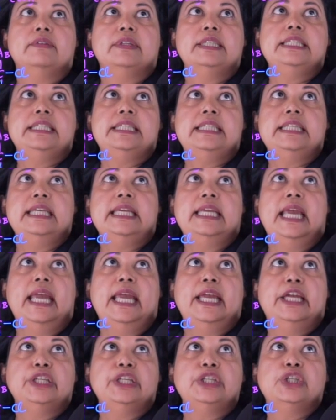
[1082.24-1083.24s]
a
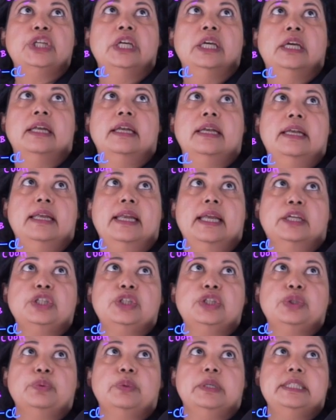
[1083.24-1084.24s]
CH
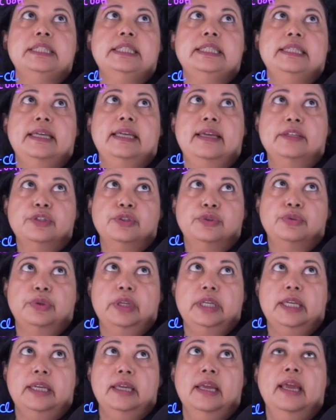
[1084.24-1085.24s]
next to a
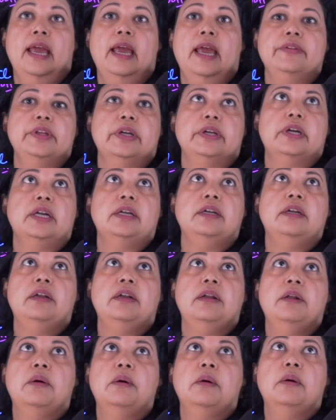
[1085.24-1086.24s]
CH3, and there are
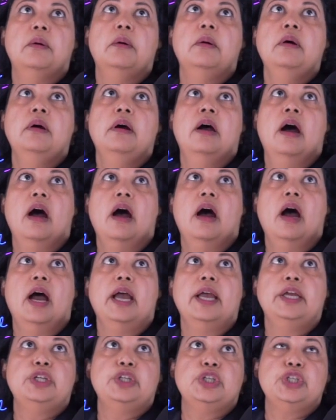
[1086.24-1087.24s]
no
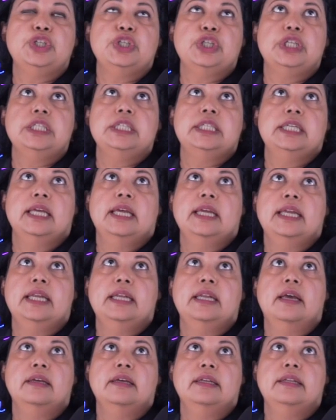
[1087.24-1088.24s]
hydrogens
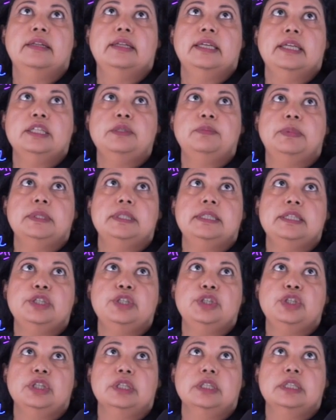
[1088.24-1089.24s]
in these
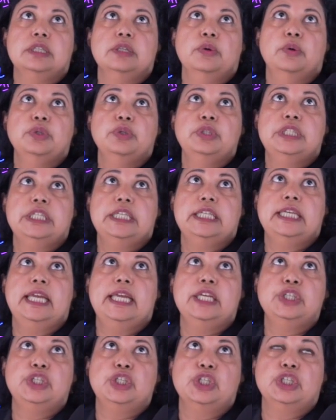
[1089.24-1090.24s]
positions, no
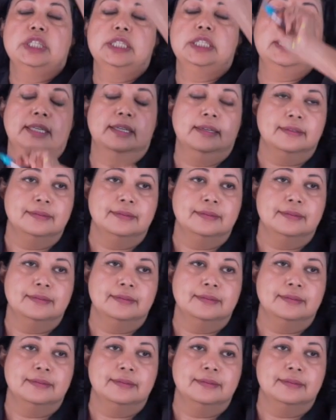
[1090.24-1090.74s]
CHs.